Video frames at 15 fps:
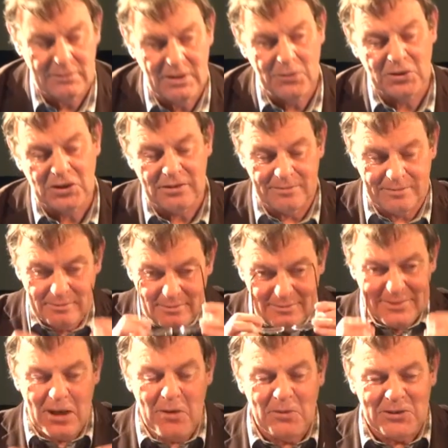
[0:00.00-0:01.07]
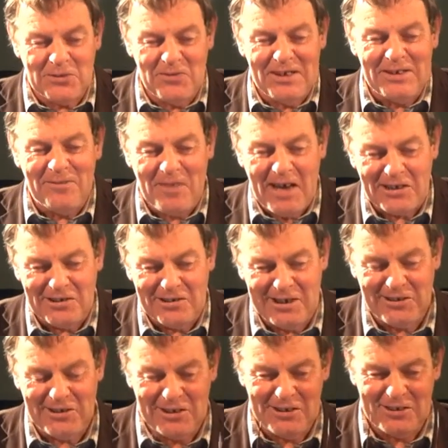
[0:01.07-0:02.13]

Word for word: it, was, it was really fascinating.